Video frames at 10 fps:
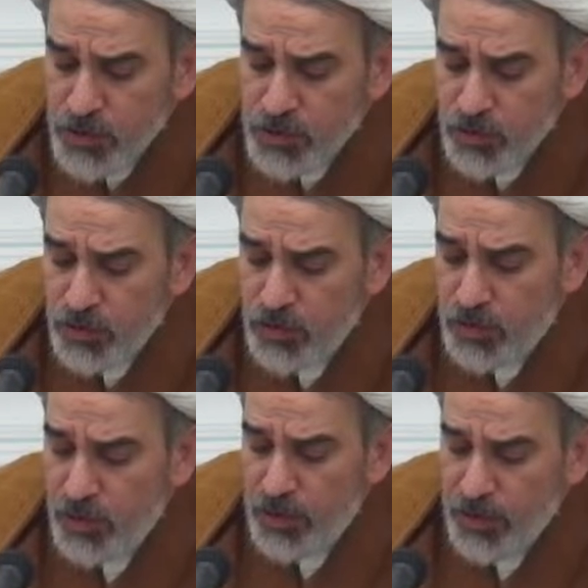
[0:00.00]

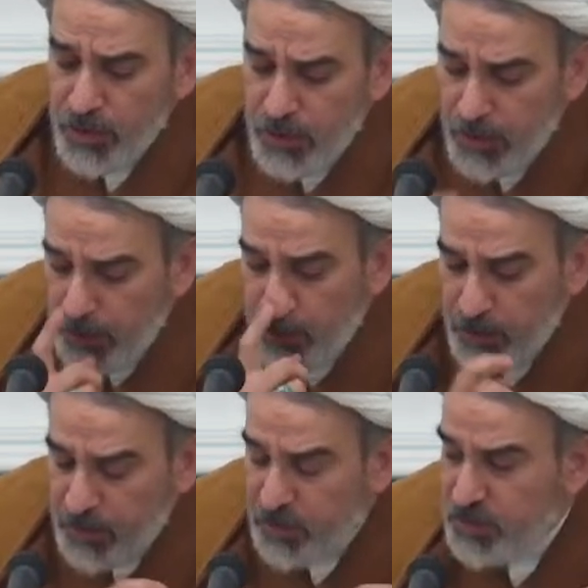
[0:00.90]
So,
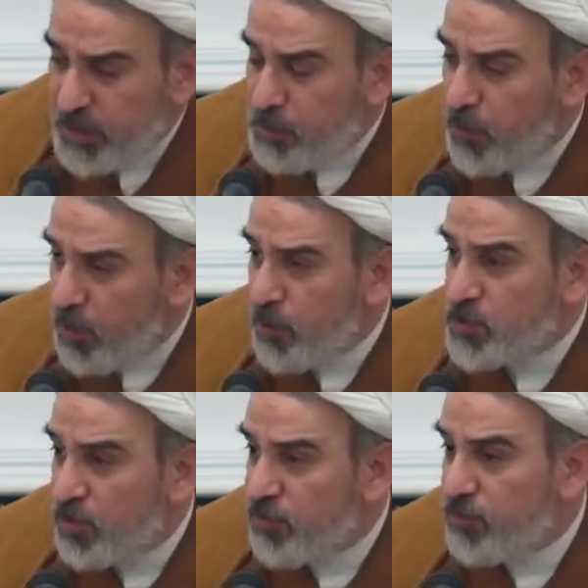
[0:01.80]
the
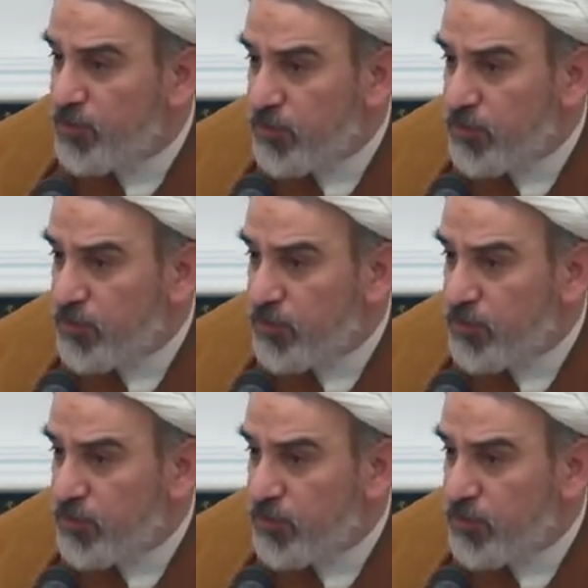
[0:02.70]
purpose of